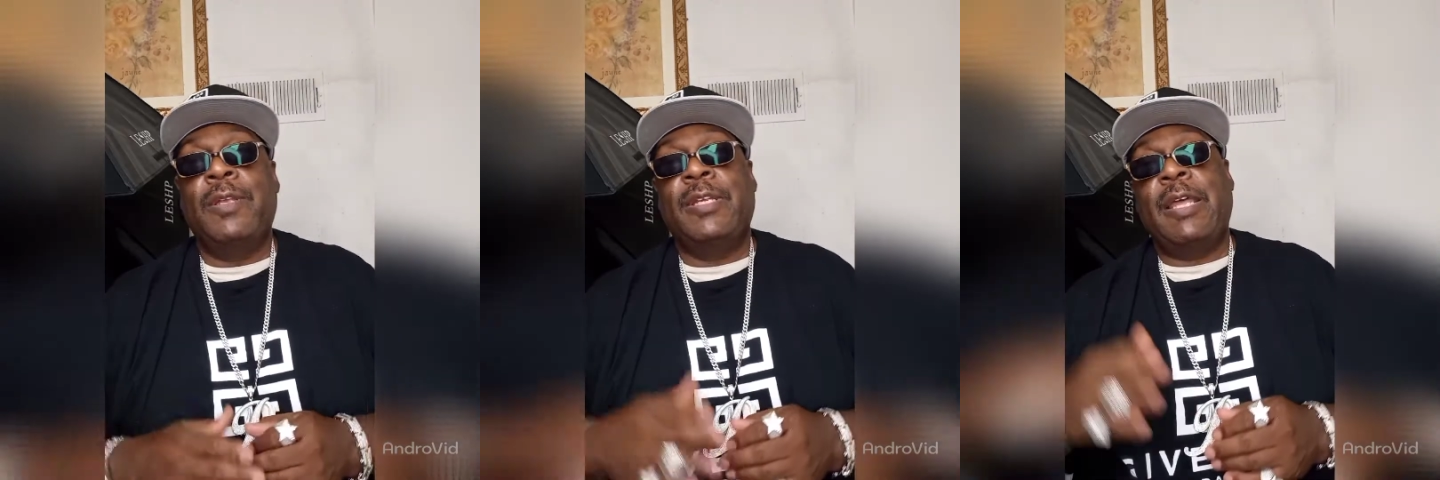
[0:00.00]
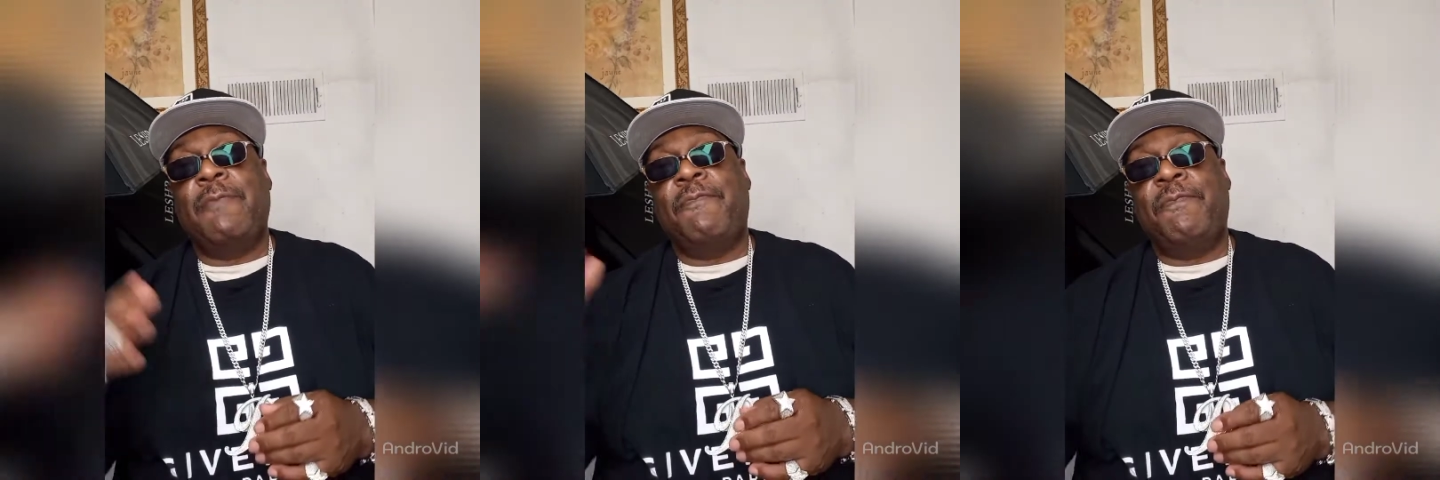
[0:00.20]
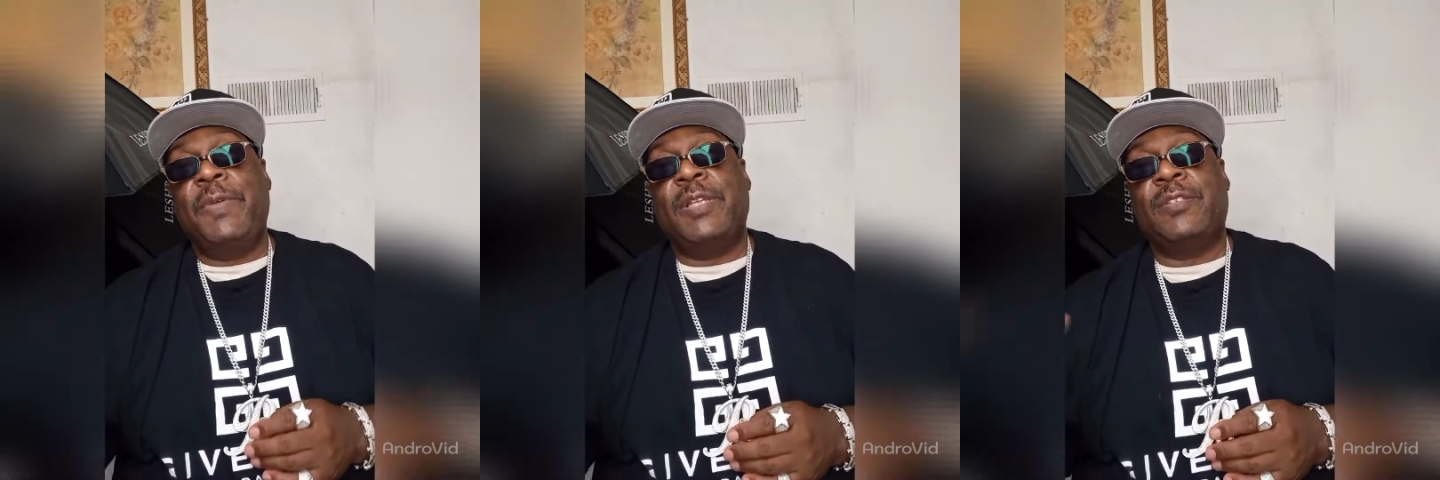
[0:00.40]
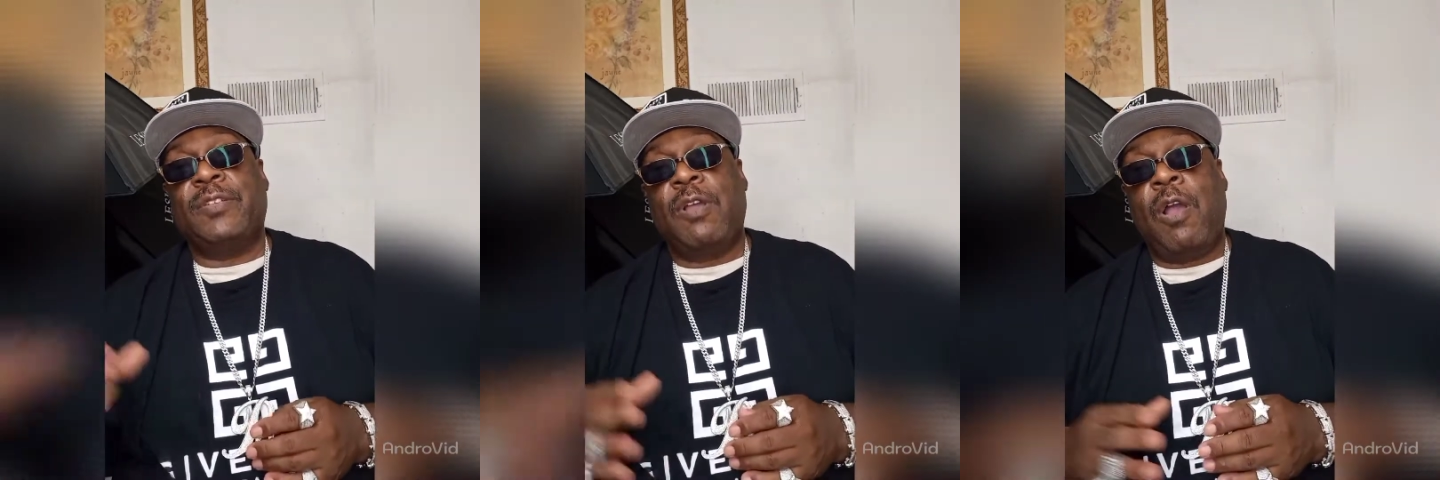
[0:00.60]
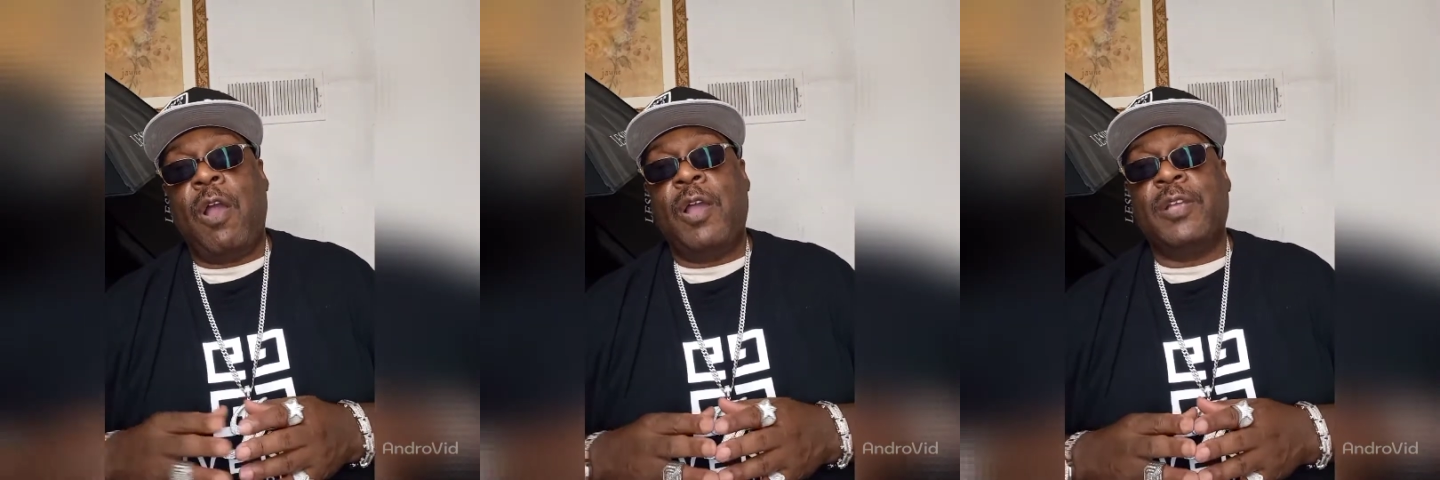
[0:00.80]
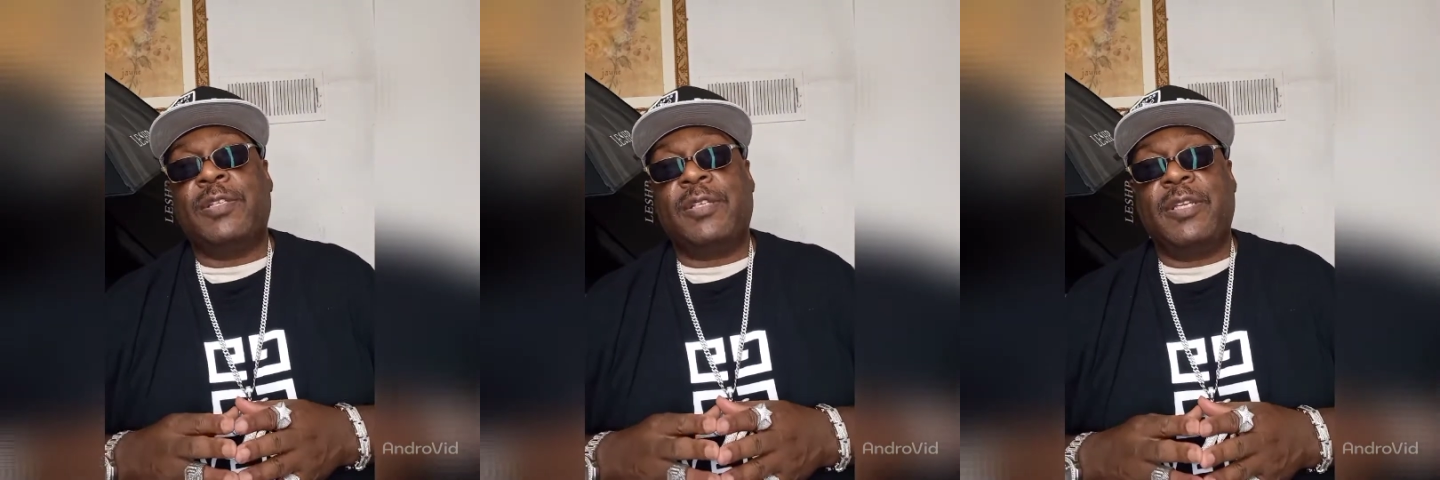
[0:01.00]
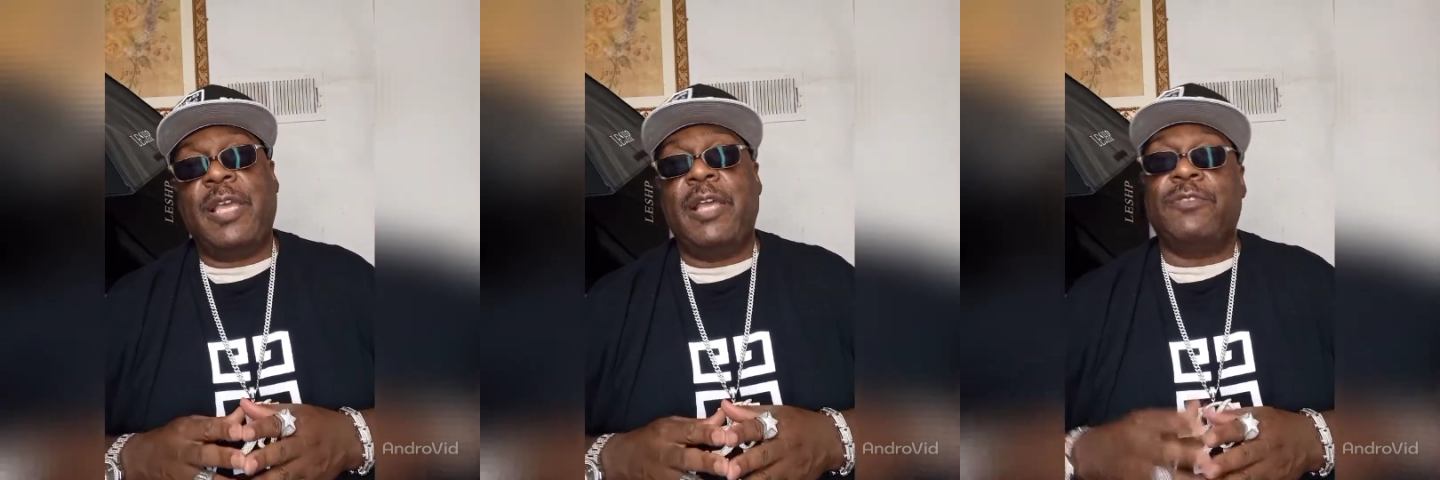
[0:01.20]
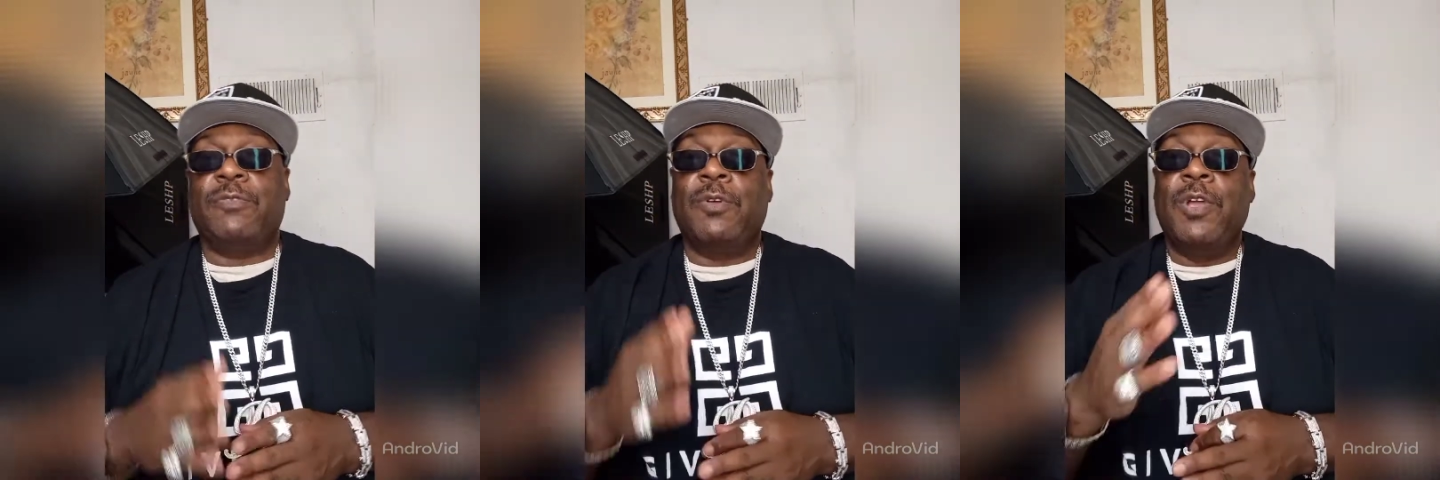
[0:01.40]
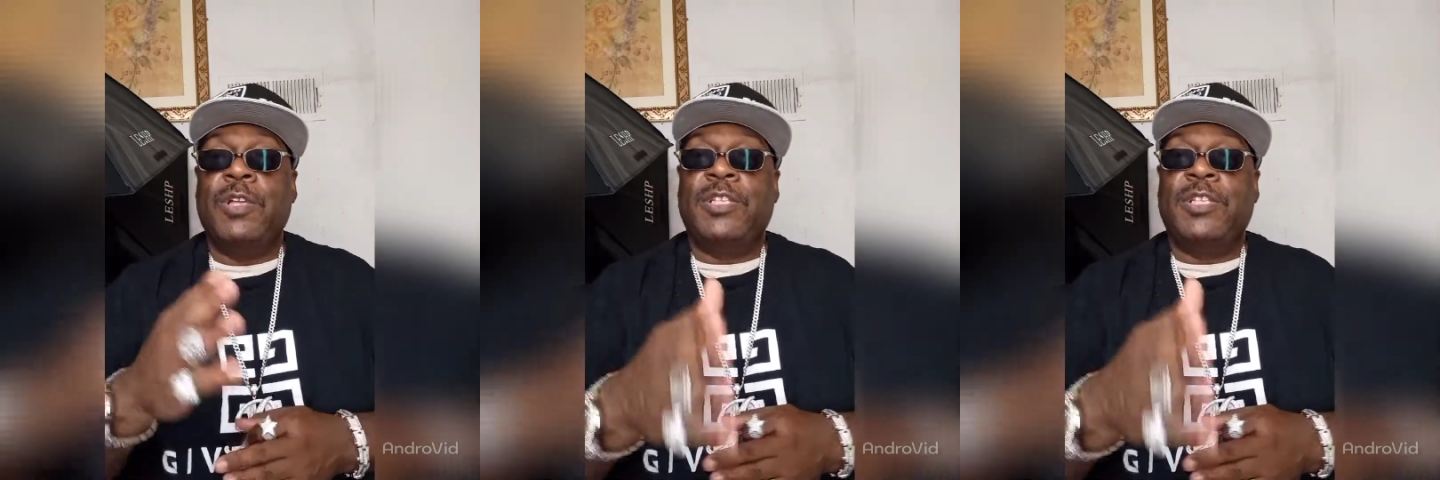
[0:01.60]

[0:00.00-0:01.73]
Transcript: that fits our schedule.